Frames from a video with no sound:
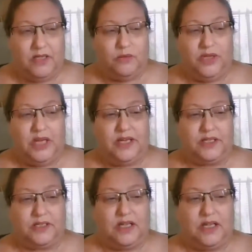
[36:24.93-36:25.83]
we had
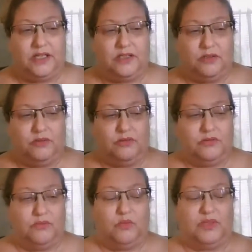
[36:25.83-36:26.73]
a client who
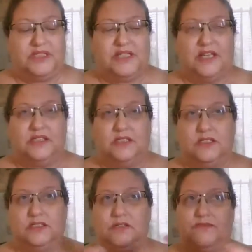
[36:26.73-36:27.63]
would send
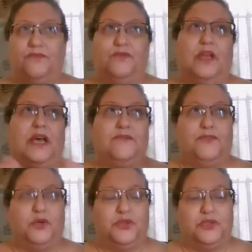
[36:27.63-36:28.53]
live
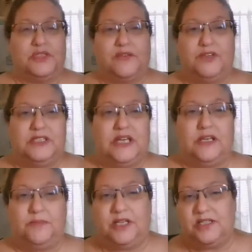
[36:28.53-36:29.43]
photos every
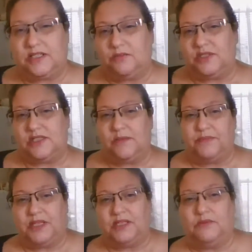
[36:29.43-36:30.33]
day because it was
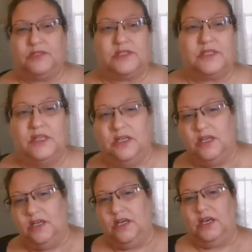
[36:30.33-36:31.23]
something that was,
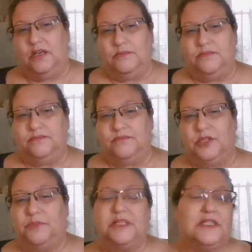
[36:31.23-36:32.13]

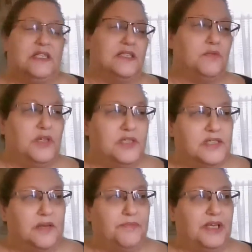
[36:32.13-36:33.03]
their business was
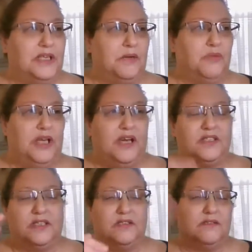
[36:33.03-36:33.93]
something that we had
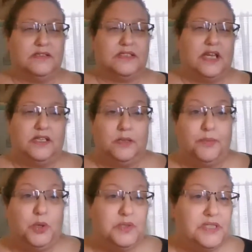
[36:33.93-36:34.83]
to daily
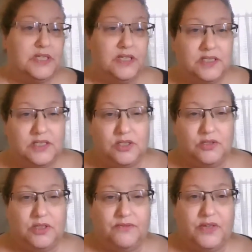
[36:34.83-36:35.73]
post things to
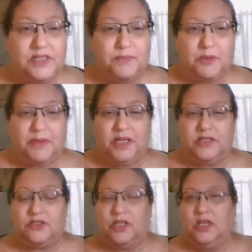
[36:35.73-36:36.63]
their Facebook
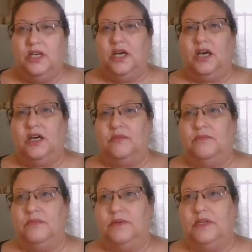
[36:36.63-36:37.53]
page.
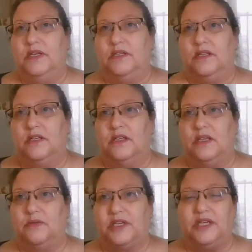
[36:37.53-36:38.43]
And
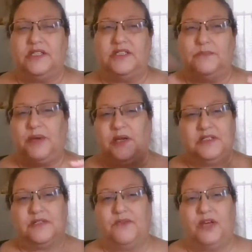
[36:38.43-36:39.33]
there were kids and
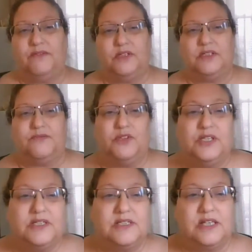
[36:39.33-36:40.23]
parents involved in
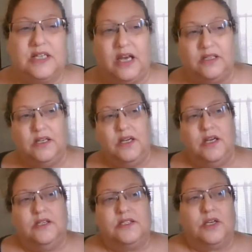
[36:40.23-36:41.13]
different things like that.
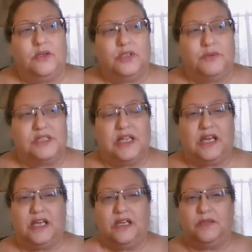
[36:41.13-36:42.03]
So there was a
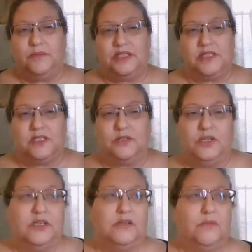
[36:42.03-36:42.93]
lot of elements to
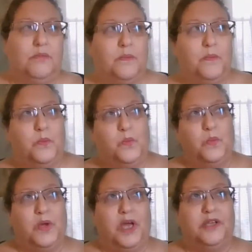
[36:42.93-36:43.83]
it.
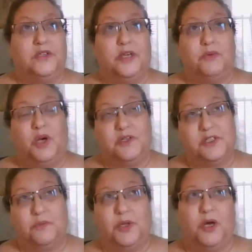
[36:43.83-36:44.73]
And there were
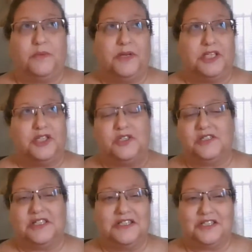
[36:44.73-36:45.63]
also blog
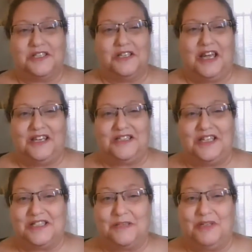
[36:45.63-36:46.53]
pictures and just a lot of
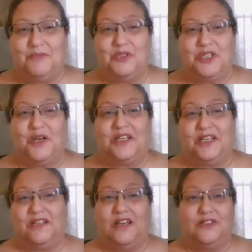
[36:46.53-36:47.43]
things. I mean, we're
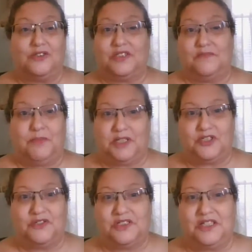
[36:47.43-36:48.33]
talking hundreds of
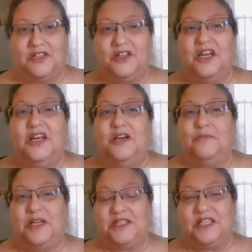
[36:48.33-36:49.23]
pictures here
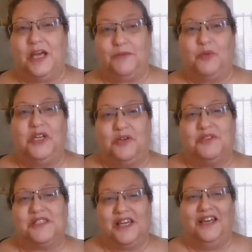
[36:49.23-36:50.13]
by the time a week
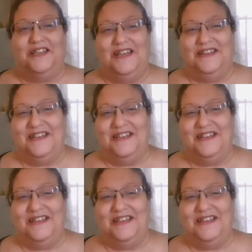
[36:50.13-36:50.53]
was done.